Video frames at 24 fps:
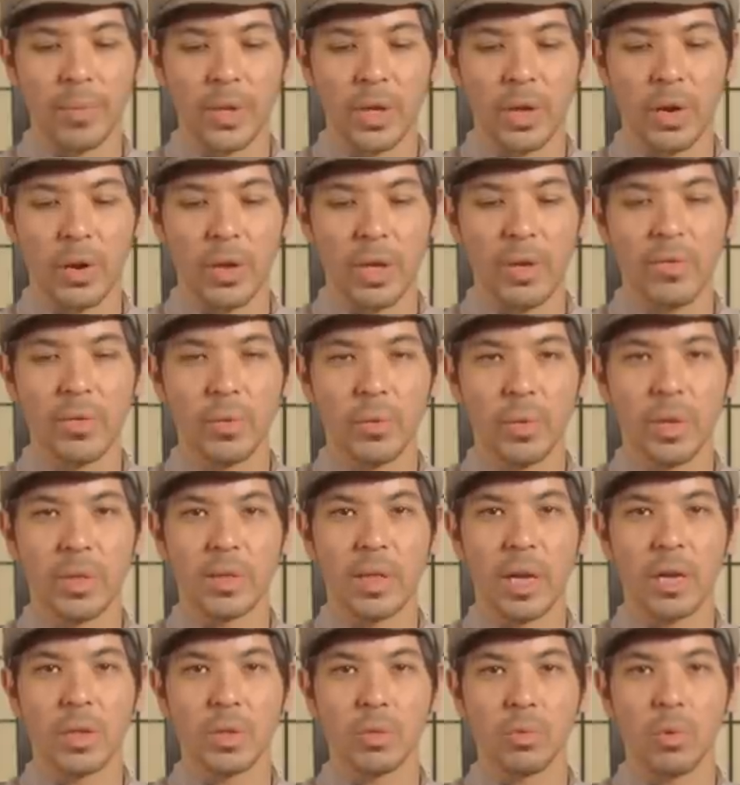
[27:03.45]
You know, even with
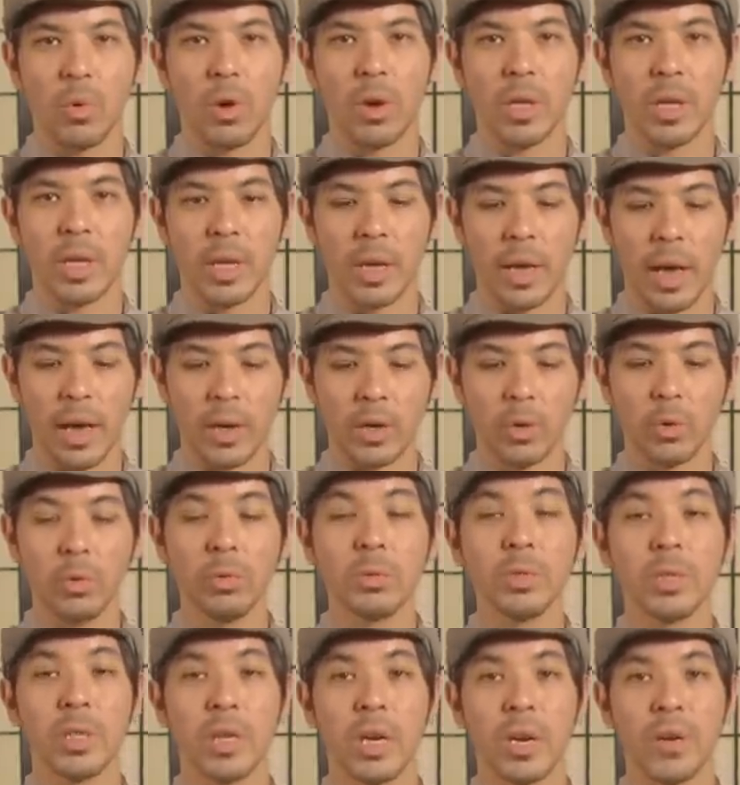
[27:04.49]
that duoyi, I
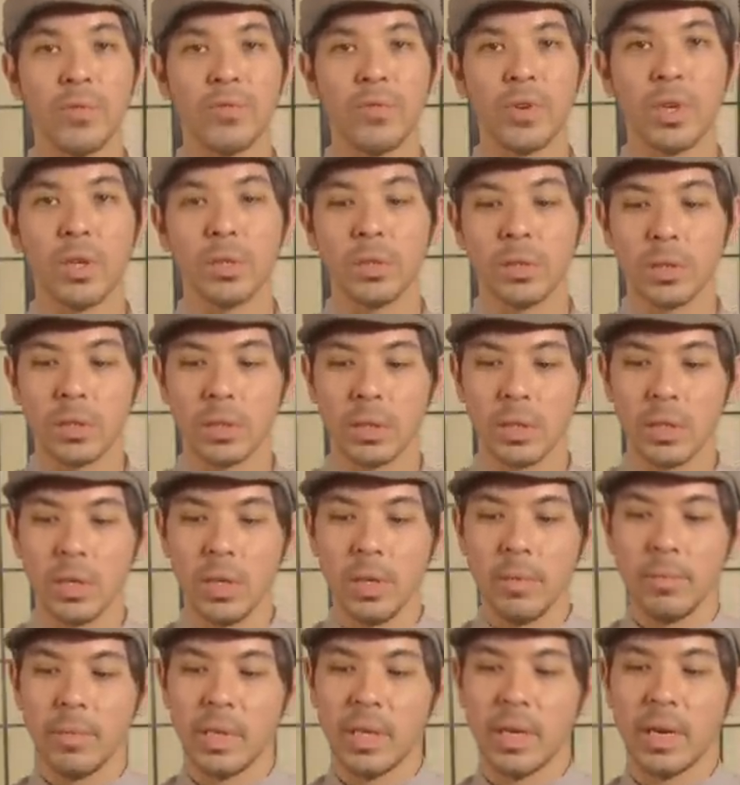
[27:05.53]
cooled it at first,
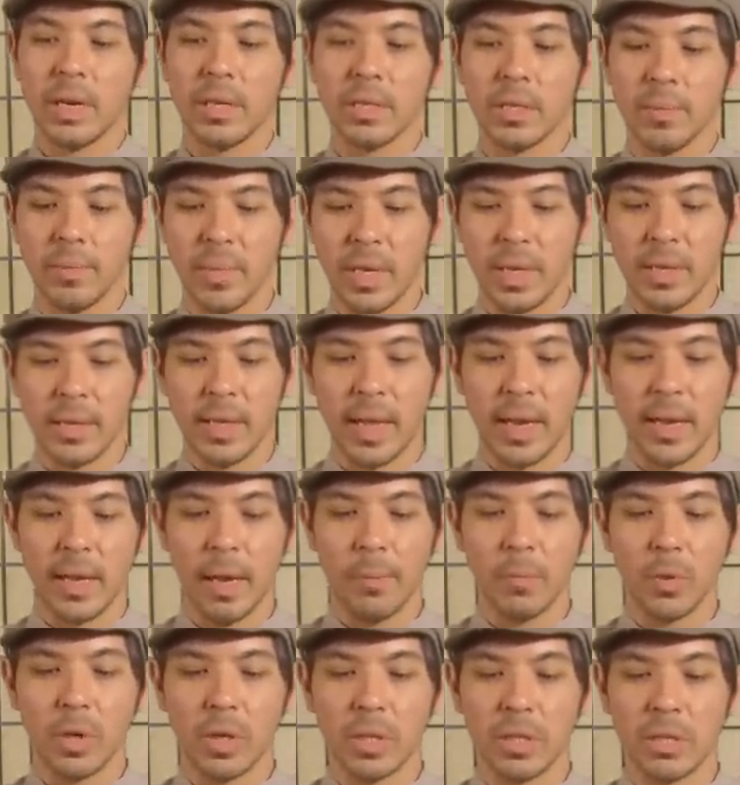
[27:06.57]
but that doesn't mean that
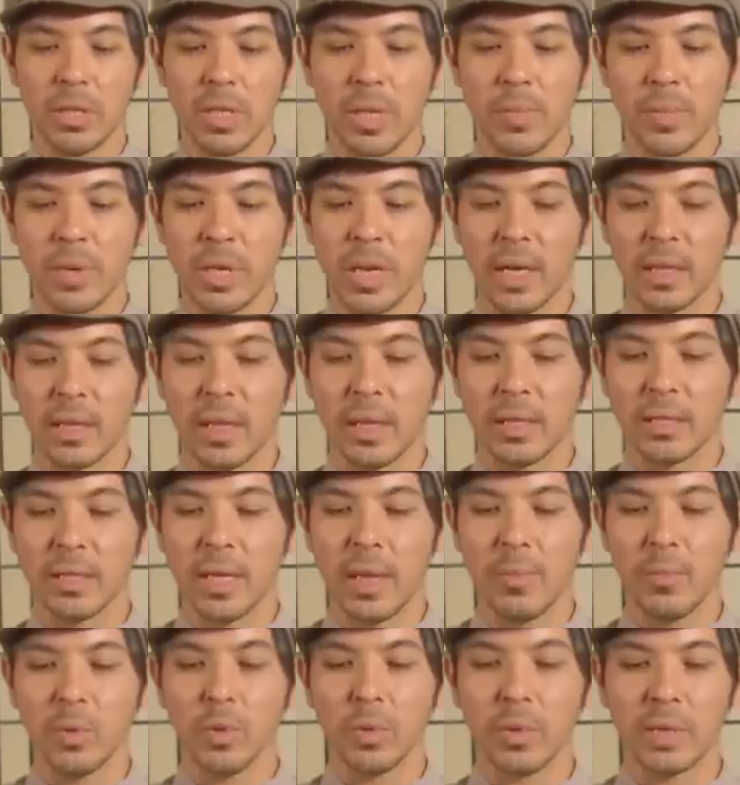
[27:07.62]
I'm going to steep it at that
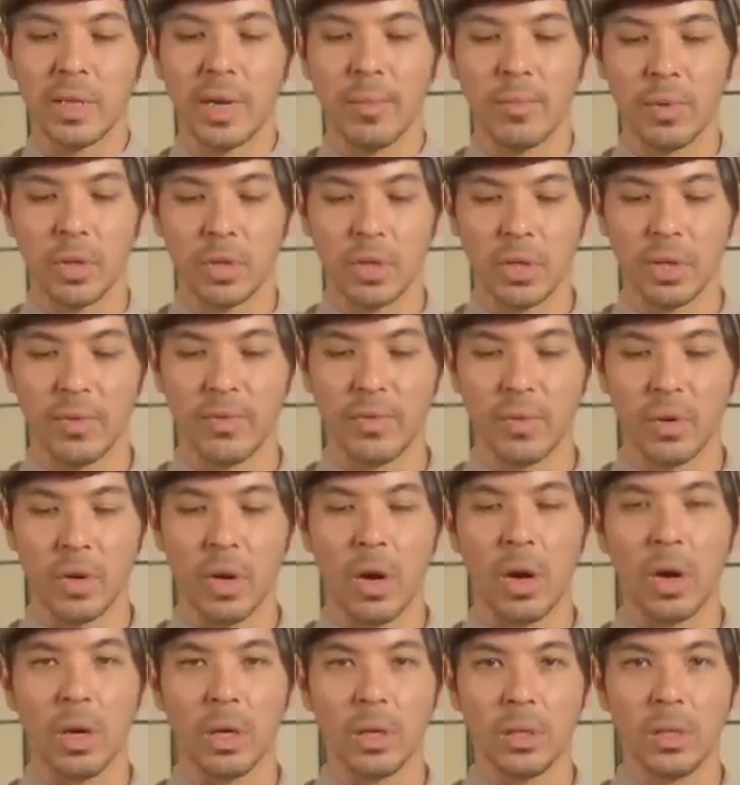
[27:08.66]
same cool temperature for
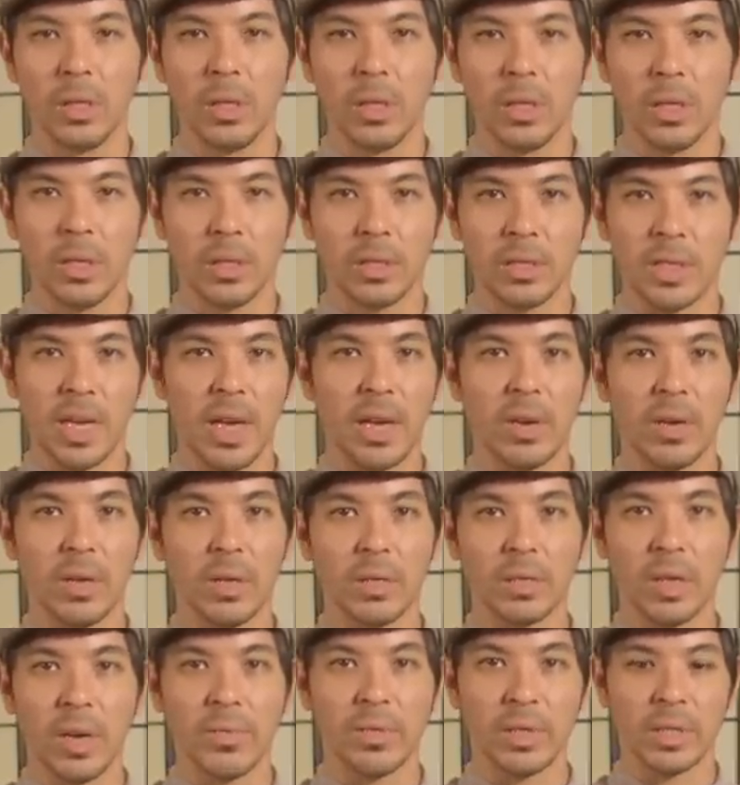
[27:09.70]
all 10 or
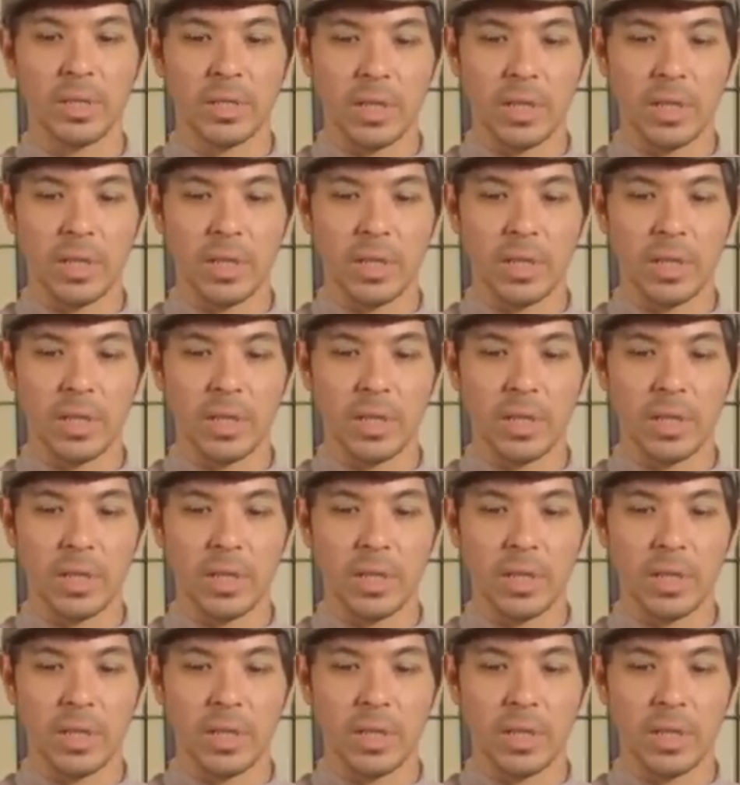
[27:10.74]
11